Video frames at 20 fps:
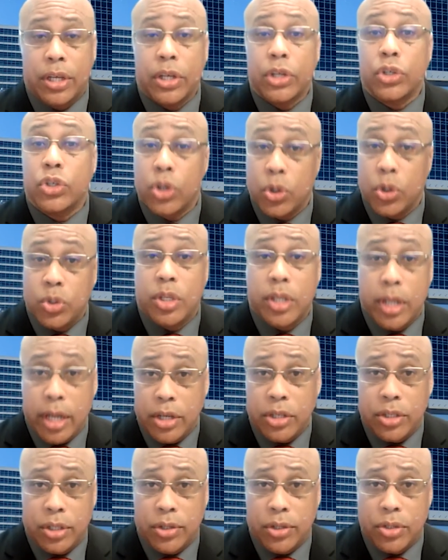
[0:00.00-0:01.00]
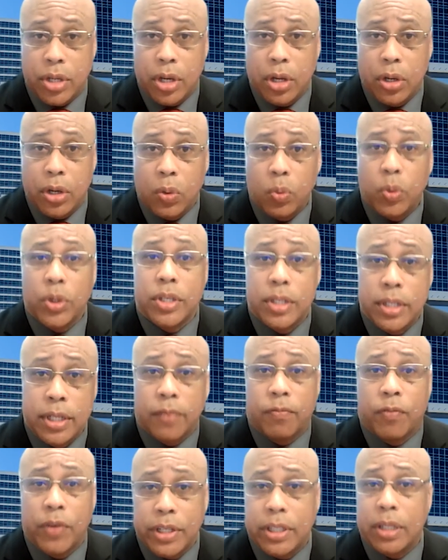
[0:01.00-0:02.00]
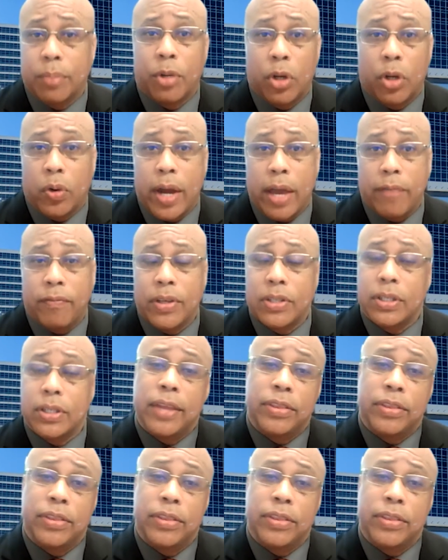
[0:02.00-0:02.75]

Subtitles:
associations with different demographics,